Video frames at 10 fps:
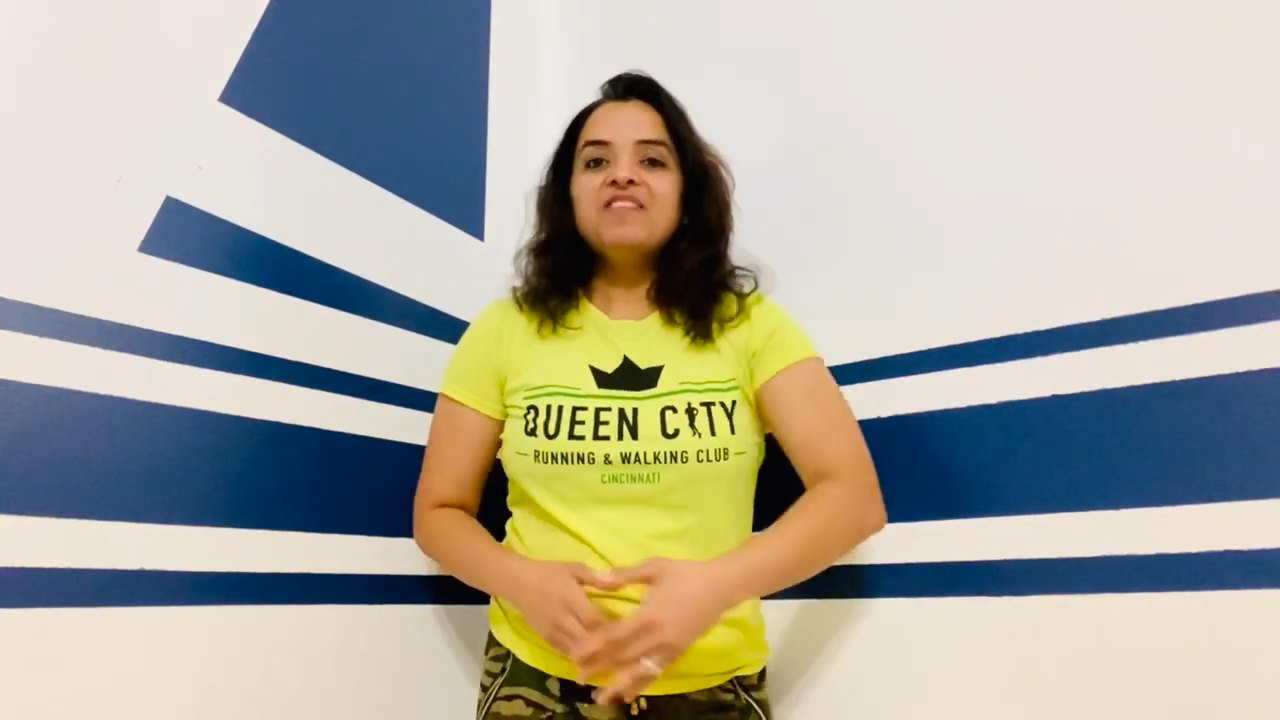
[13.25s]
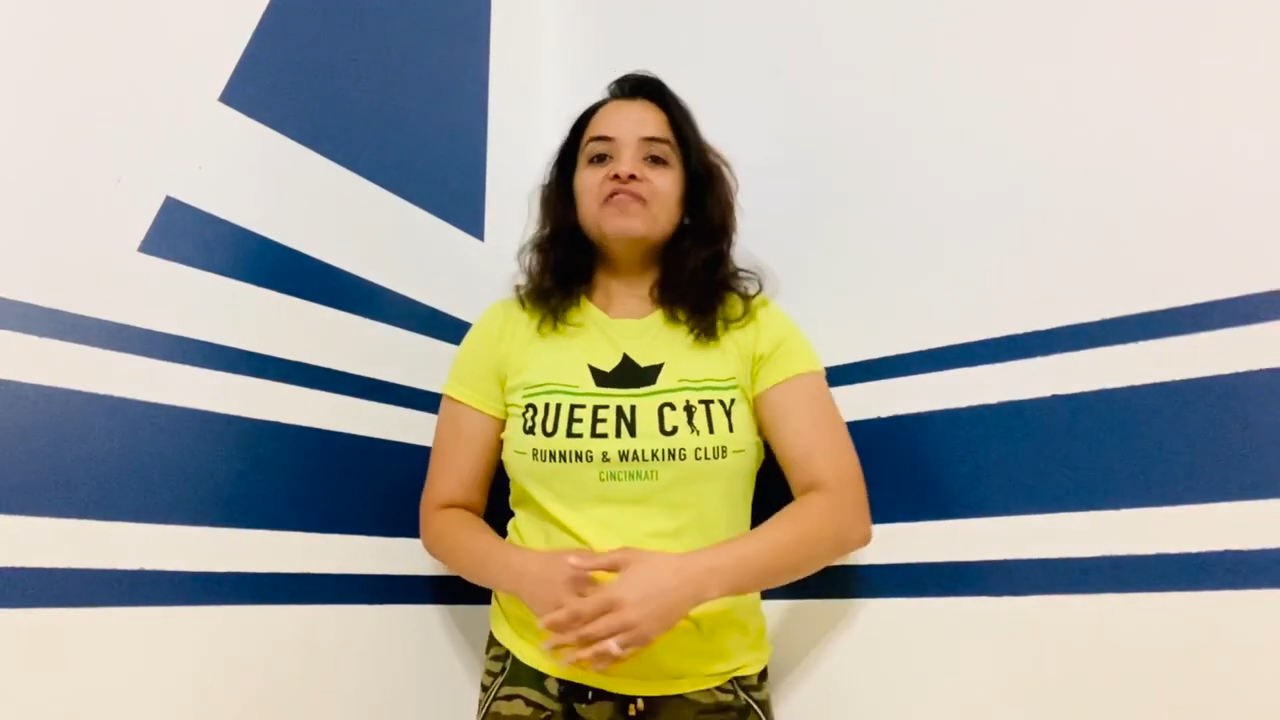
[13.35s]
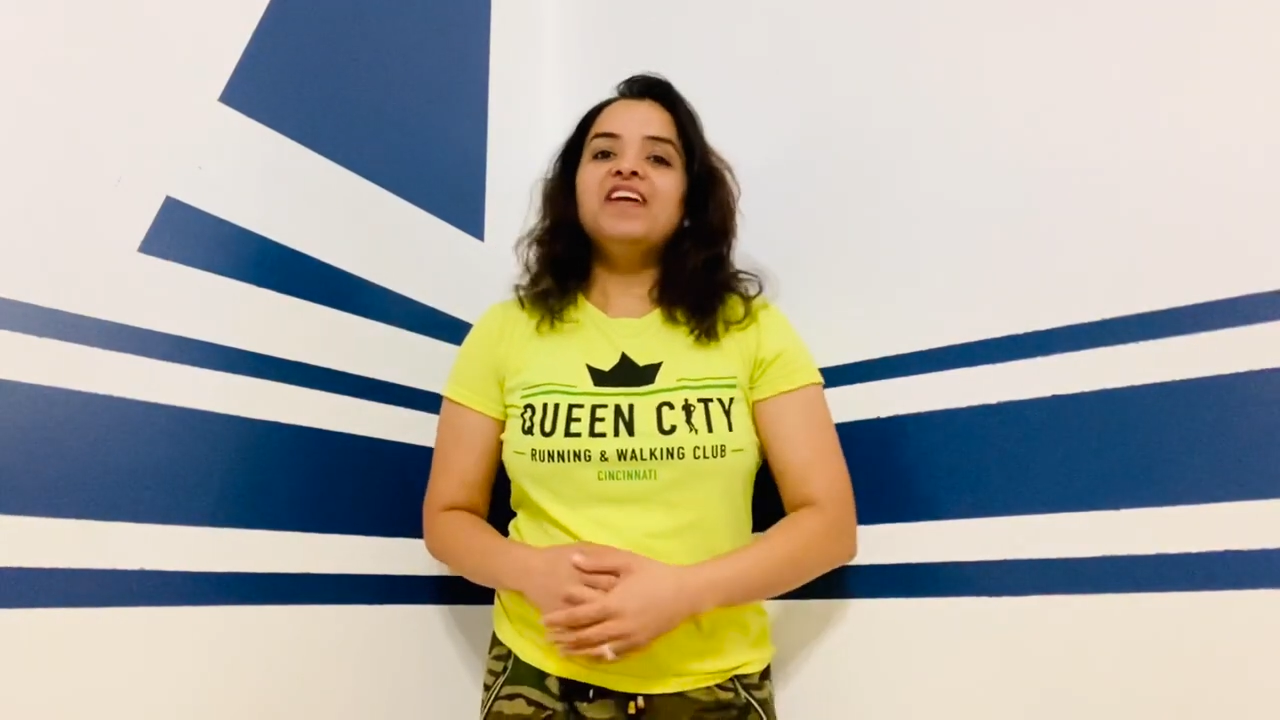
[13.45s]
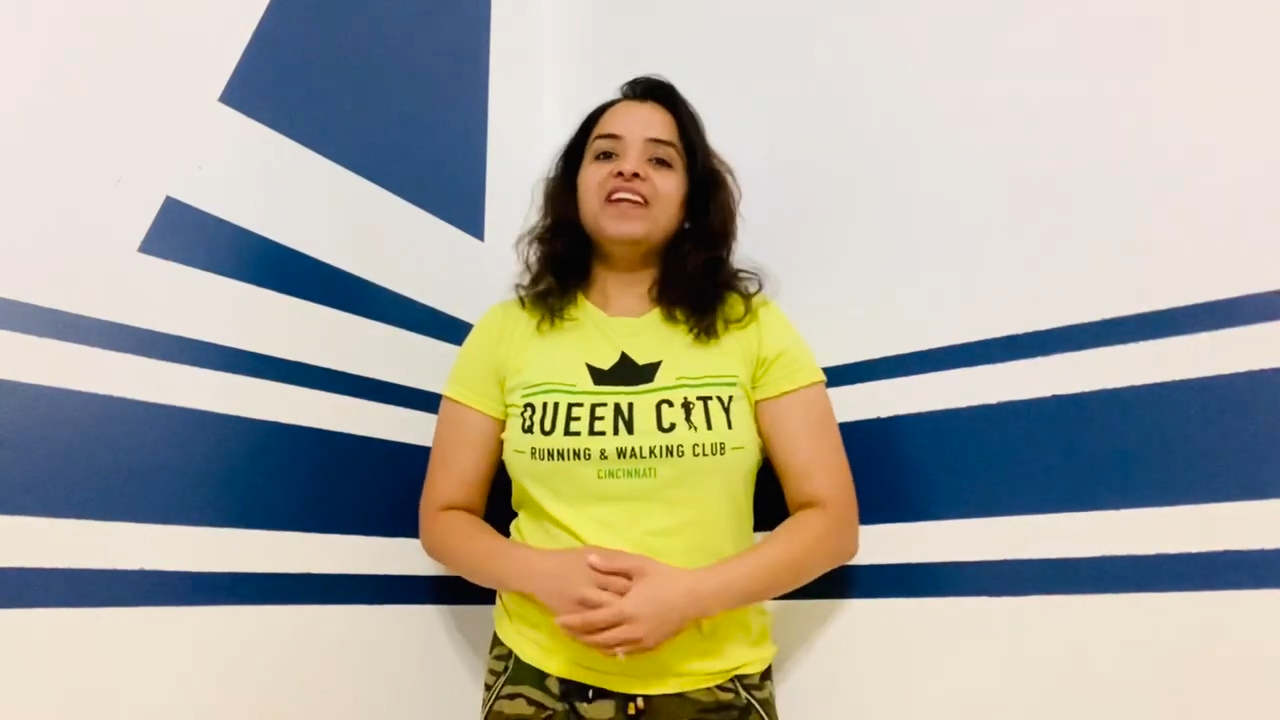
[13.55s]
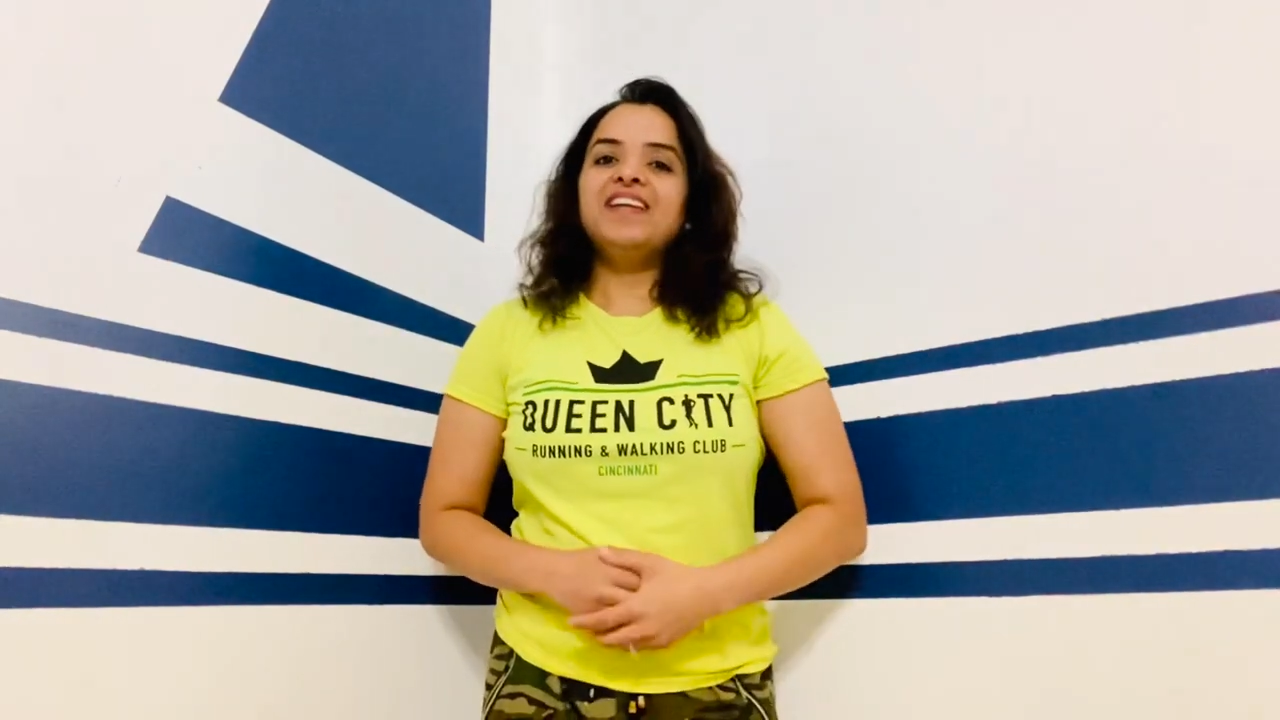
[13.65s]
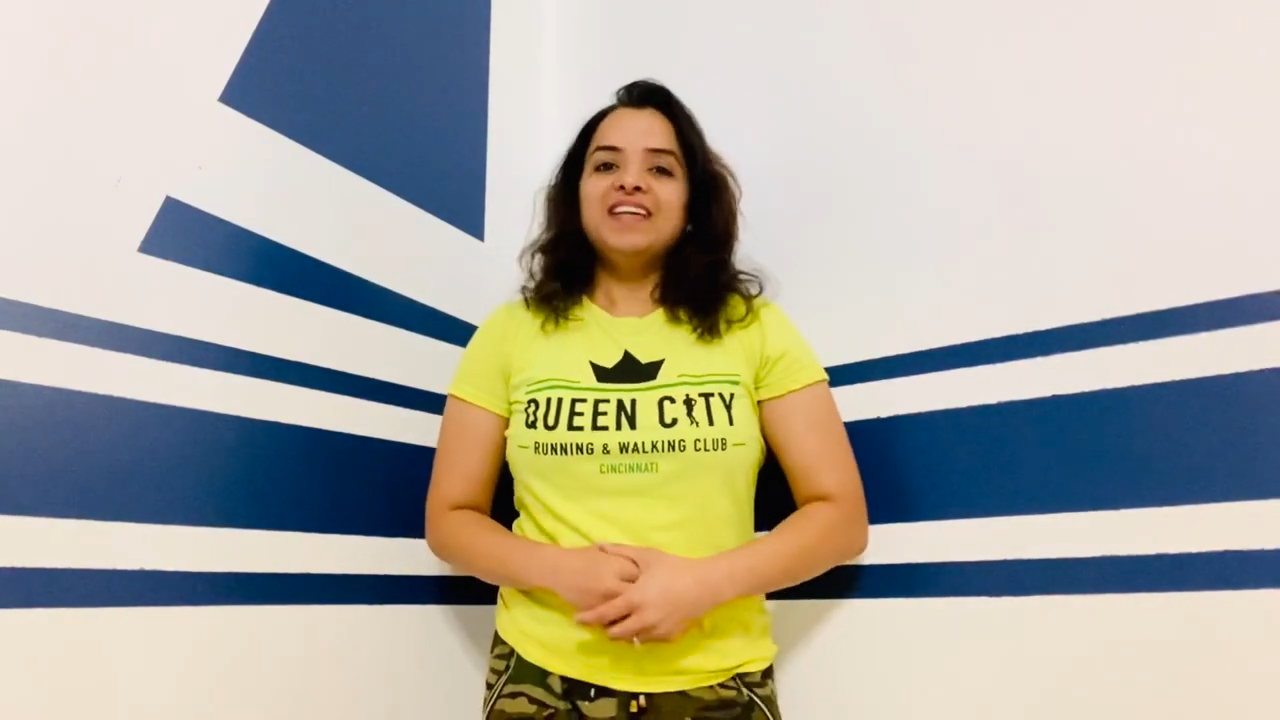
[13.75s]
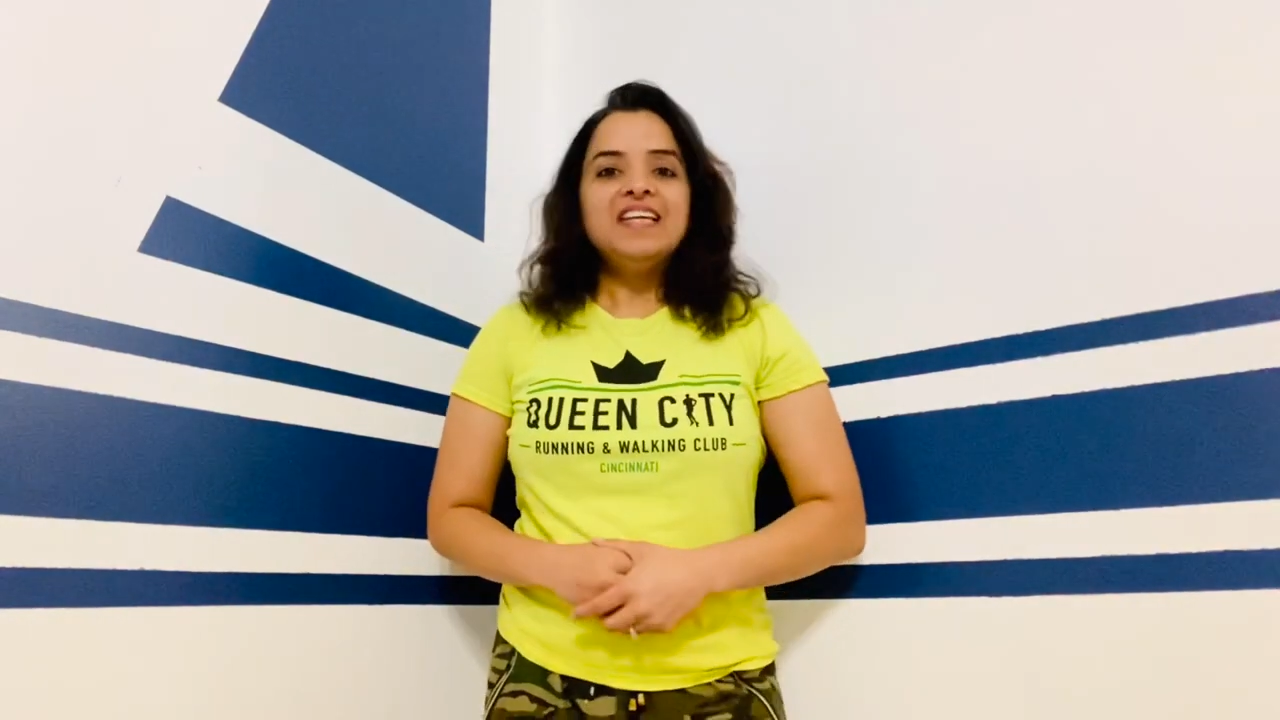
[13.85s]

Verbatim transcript: Well,